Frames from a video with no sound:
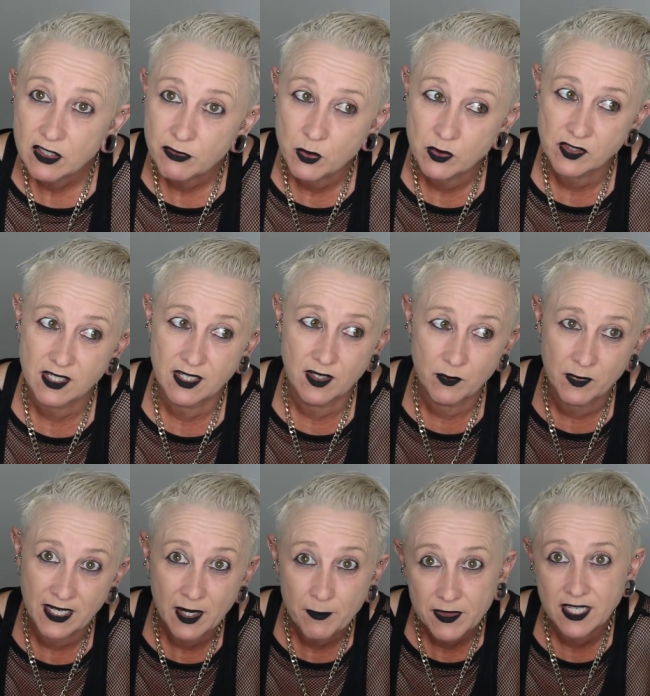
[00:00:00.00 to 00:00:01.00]
If he wants to hit
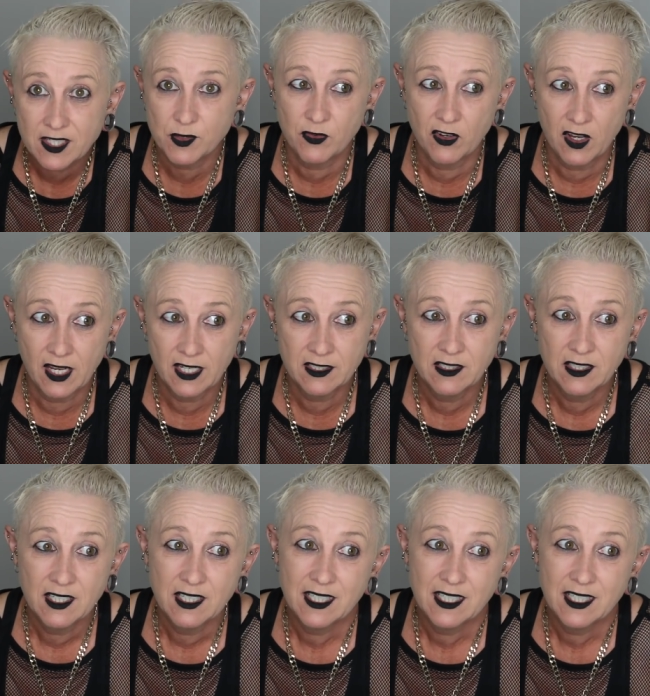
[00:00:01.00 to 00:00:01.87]
me up, that's fine.